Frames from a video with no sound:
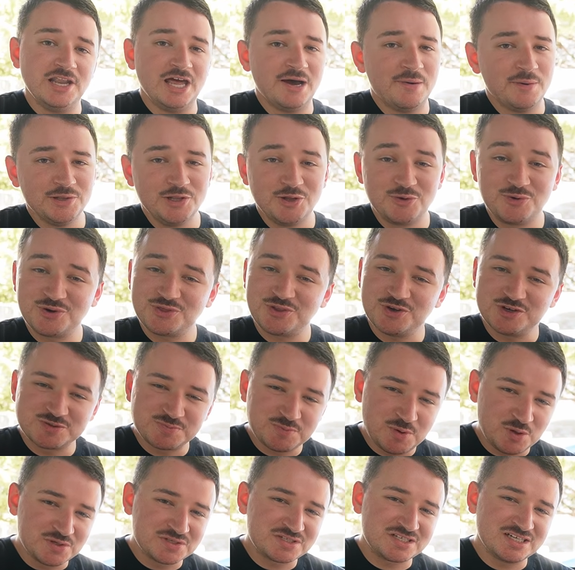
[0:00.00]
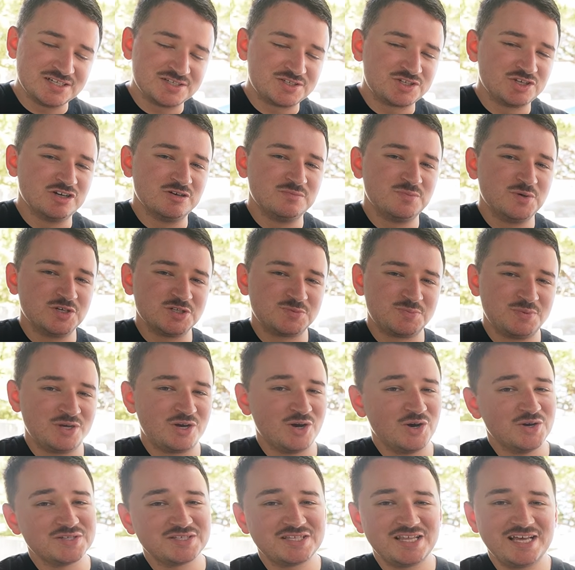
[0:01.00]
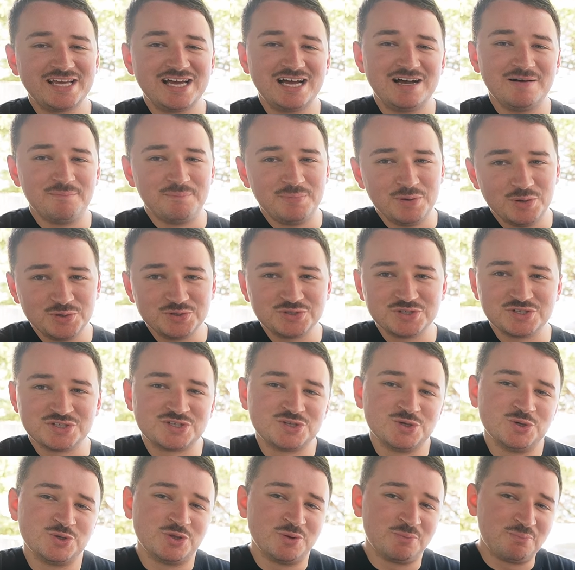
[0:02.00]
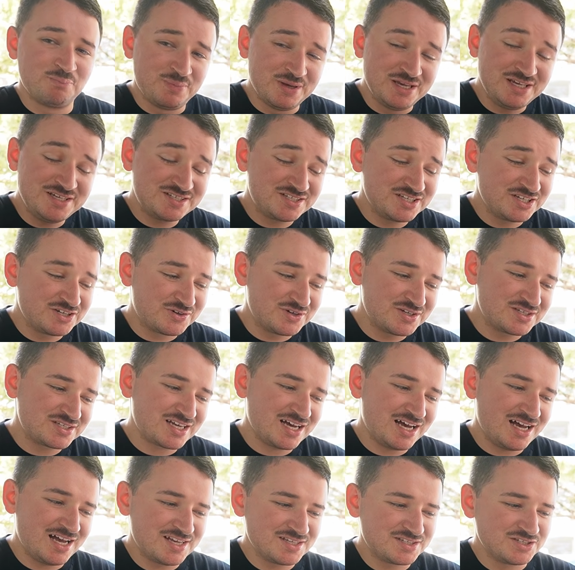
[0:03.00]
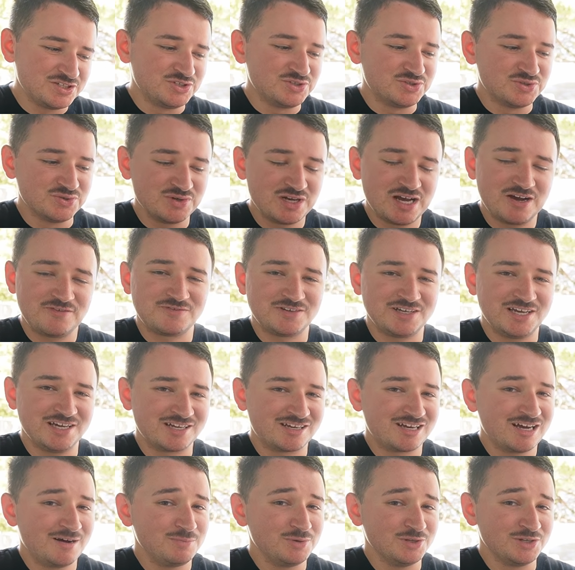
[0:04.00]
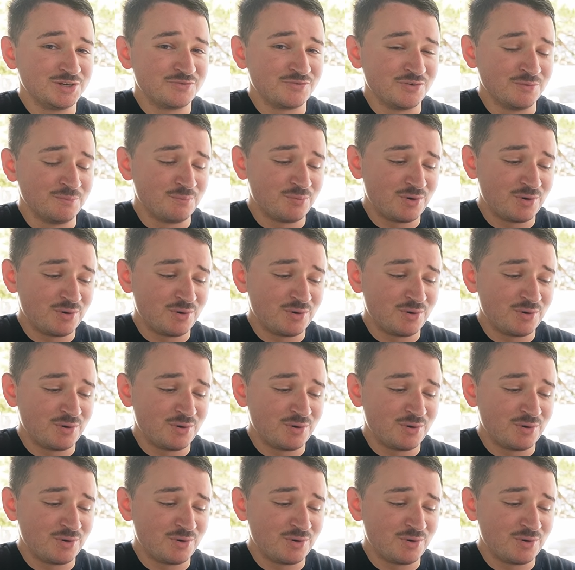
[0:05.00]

Now, along with those Pulsar turbos, because they are built to suit the B series cars, you do have to get a couple of different